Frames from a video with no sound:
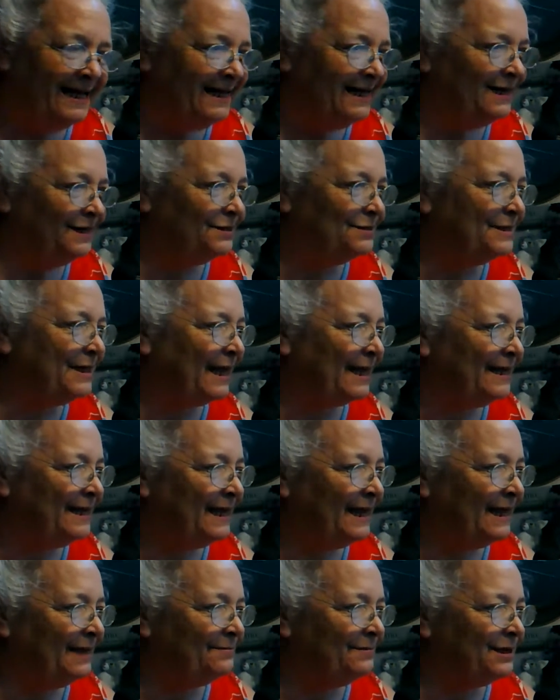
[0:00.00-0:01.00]
Okay,
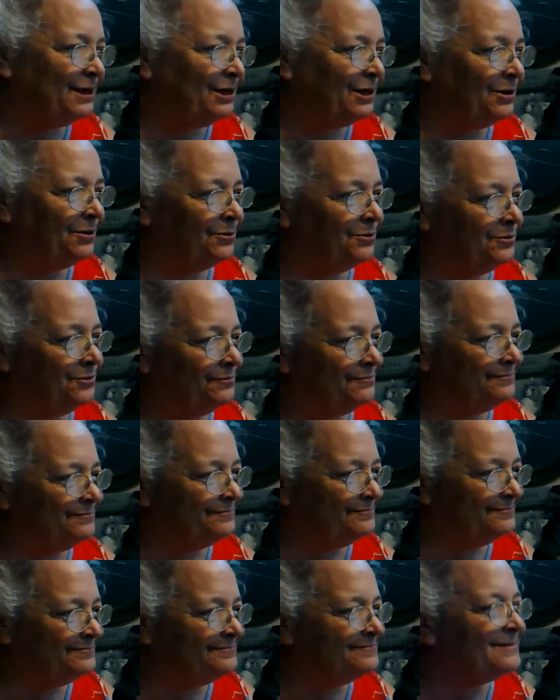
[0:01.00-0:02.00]
here we go.
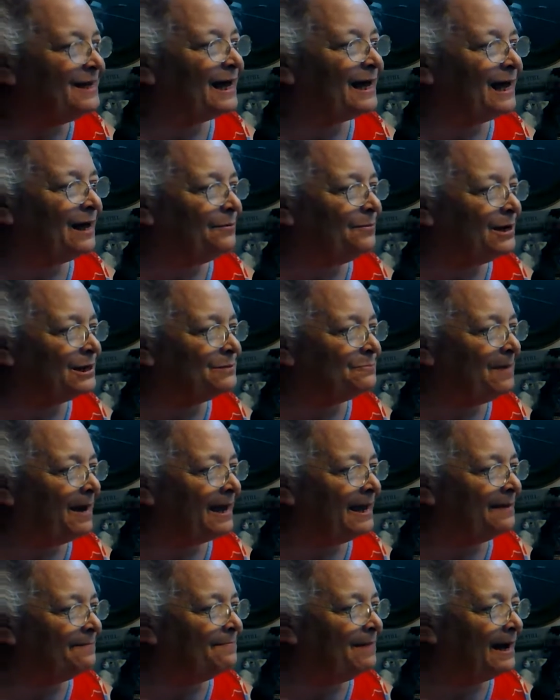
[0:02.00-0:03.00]
I got to watch
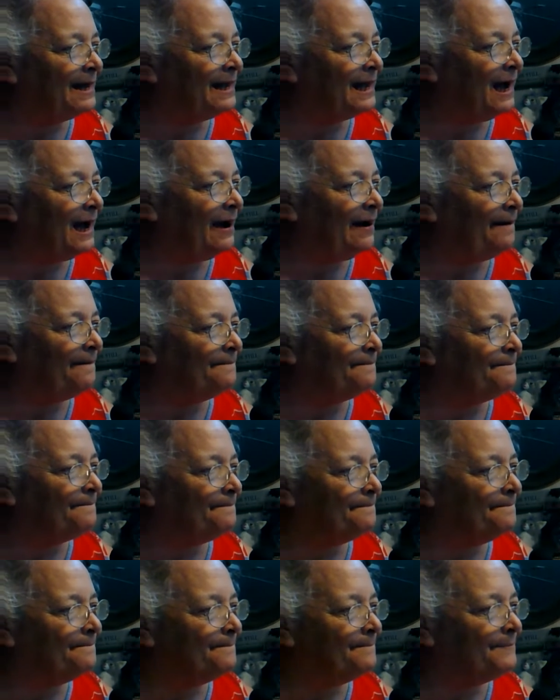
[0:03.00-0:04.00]
my
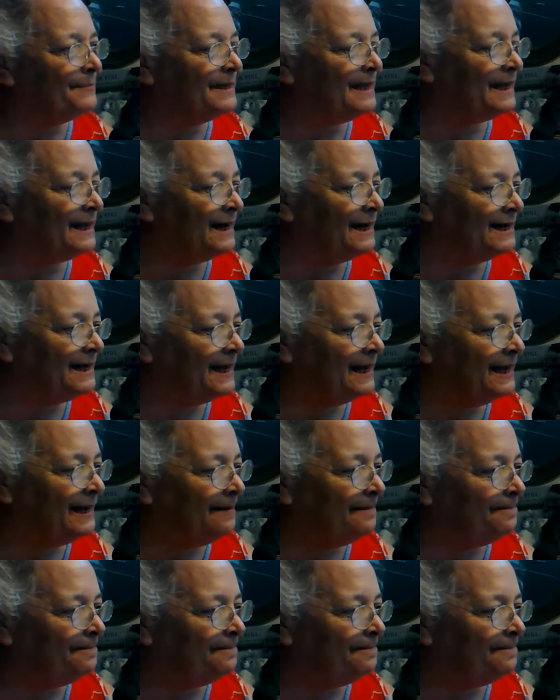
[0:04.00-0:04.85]
thing on here.